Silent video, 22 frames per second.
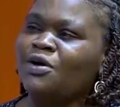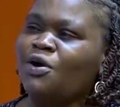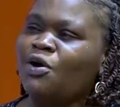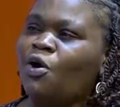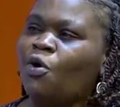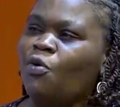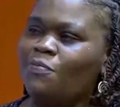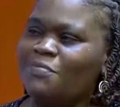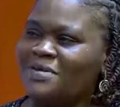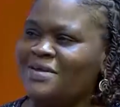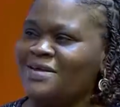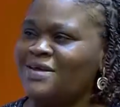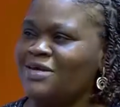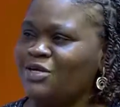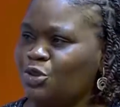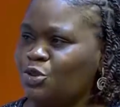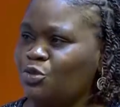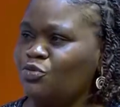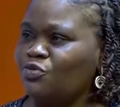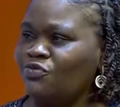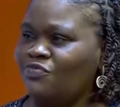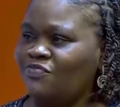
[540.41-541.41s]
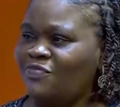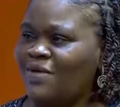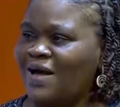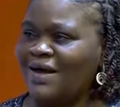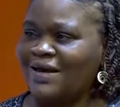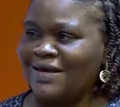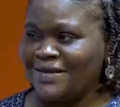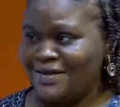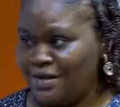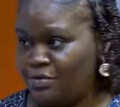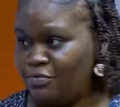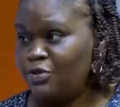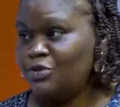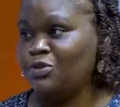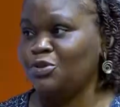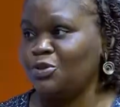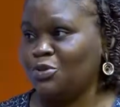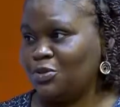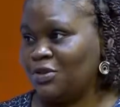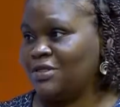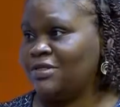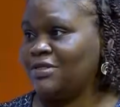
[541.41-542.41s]
combination of academic
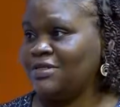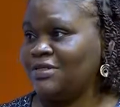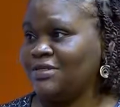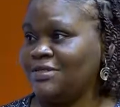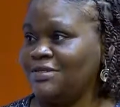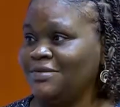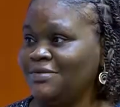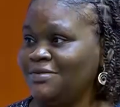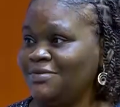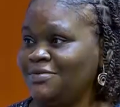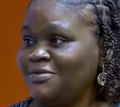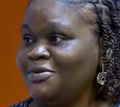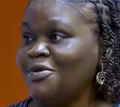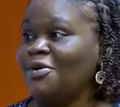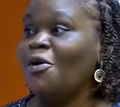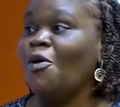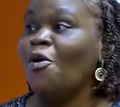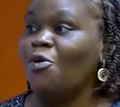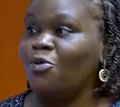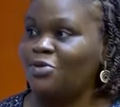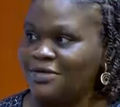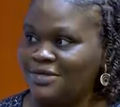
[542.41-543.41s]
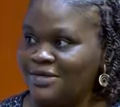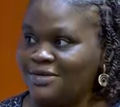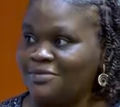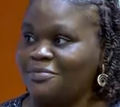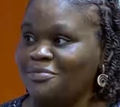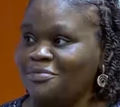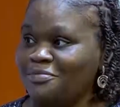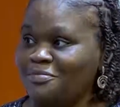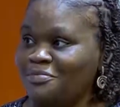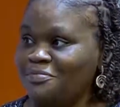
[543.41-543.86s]
stress on them.